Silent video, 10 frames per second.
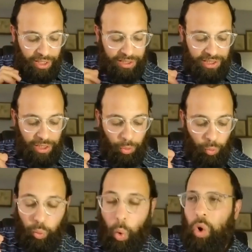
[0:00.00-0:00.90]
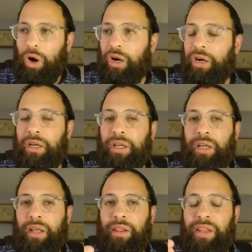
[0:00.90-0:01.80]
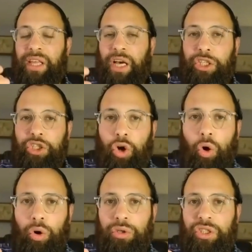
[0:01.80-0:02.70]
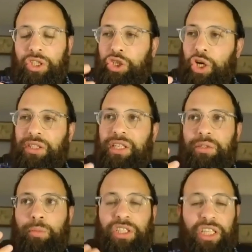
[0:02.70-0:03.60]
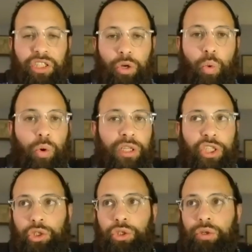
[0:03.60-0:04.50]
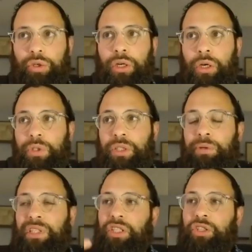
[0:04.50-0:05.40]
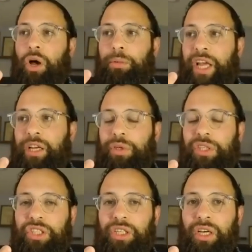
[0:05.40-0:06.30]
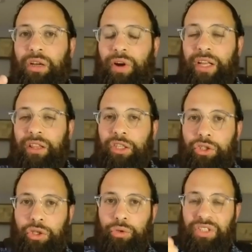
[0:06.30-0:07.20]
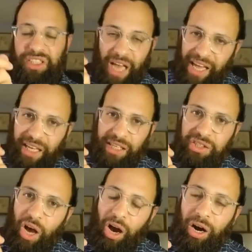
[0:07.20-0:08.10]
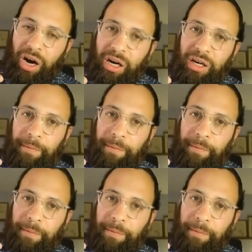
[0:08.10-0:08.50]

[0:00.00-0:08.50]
To warn the adults just as much as to warn the children, which means it's a double language, right? The two sayings are